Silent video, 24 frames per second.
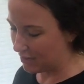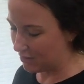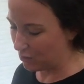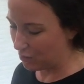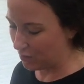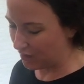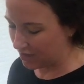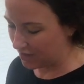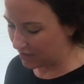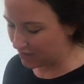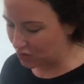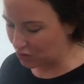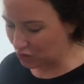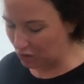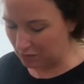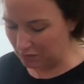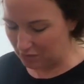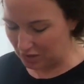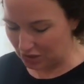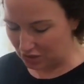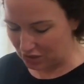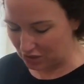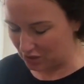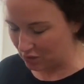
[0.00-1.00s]
With this
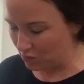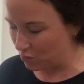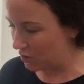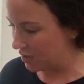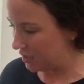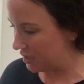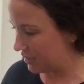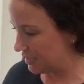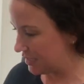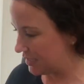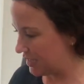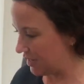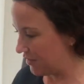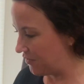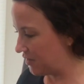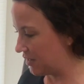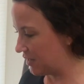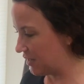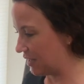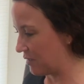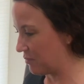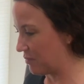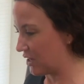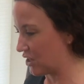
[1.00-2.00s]
treatment, you're gonna want to
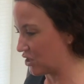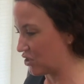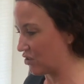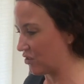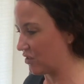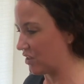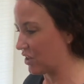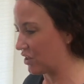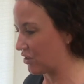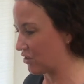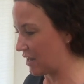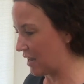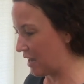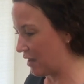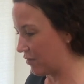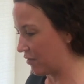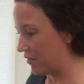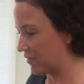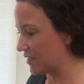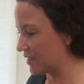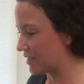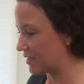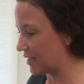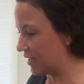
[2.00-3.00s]
definitely make sure that you're out
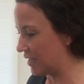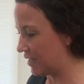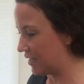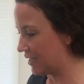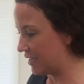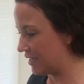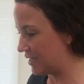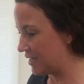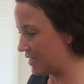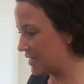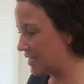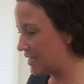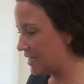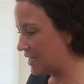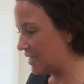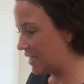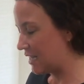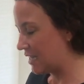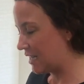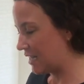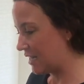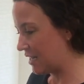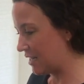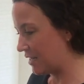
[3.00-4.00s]
of the sun.
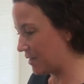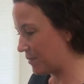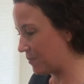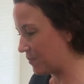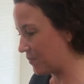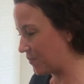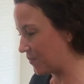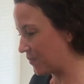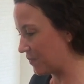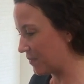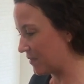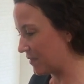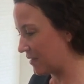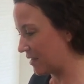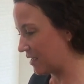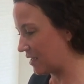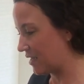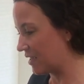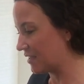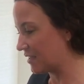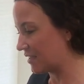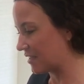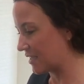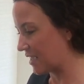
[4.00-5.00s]

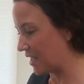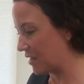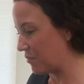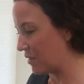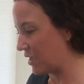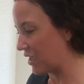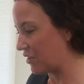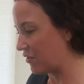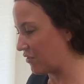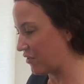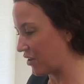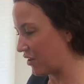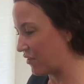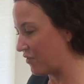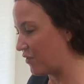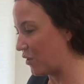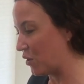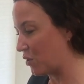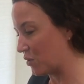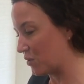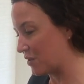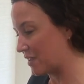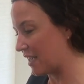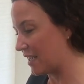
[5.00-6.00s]
Because it's gonna make you very
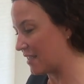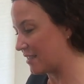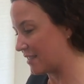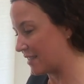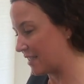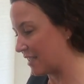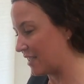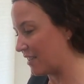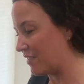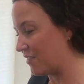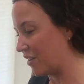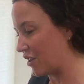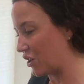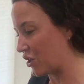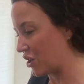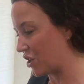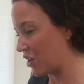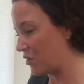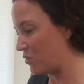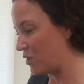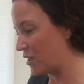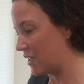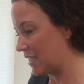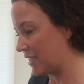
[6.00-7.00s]
photosensitive, and you're
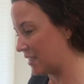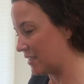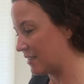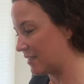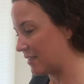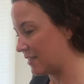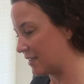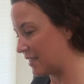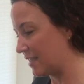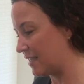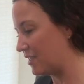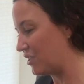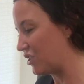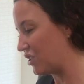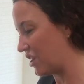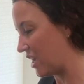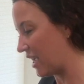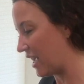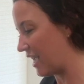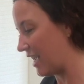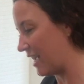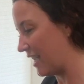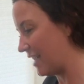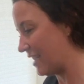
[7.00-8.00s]
gonna want to sit in the
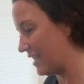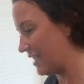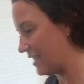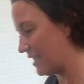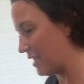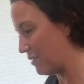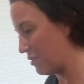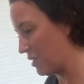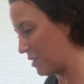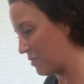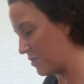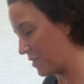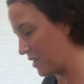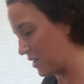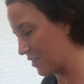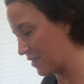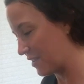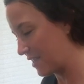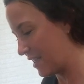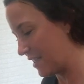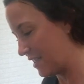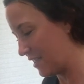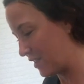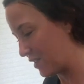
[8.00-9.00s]
shade and double up on your
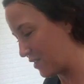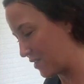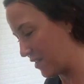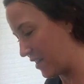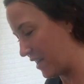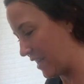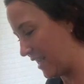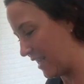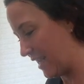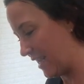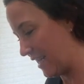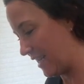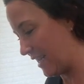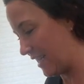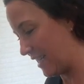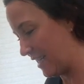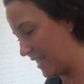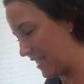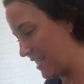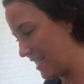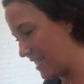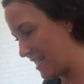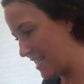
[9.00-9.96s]
sunscreen. And